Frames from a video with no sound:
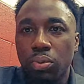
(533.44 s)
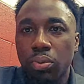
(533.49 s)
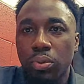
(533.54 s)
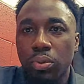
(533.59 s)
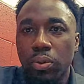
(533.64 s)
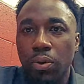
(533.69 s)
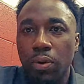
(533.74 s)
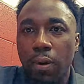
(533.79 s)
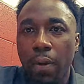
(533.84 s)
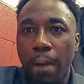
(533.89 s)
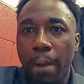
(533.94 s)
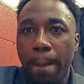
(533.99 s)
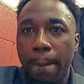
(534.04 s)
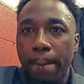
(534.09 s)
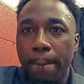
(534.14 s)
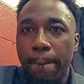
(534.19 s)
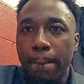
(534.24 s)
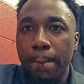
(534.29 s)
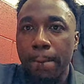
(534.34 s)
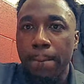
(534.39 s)

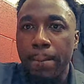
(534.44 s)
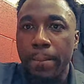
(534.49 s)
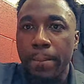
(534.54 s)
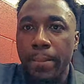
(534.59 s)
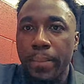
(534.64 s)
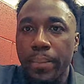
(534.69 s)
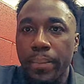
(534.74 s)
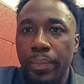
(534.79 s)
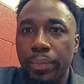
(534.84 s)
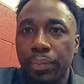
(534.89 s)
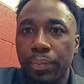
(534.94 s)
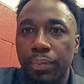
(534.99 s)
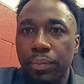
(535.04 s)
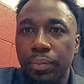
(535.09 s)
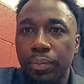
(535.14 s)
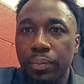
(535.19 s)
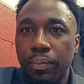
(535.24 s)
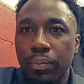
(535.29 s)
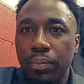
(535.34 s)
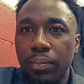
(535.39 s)

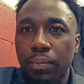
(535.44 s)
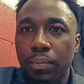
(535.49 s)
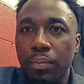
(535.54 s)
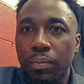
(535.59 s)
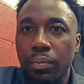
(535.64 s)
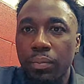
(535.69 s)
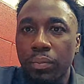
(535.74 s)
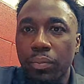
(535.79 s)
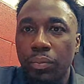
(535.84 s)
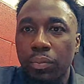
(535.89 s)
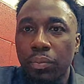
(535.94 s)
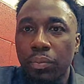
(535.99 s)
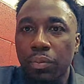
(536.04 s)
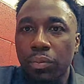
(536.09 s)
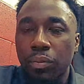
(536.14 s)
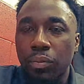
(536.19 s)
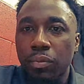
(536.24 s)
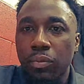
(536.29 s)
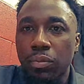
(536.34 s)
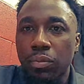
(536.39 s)

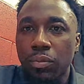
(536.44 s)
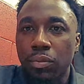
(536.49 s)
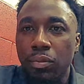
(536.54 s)
(no one is talking)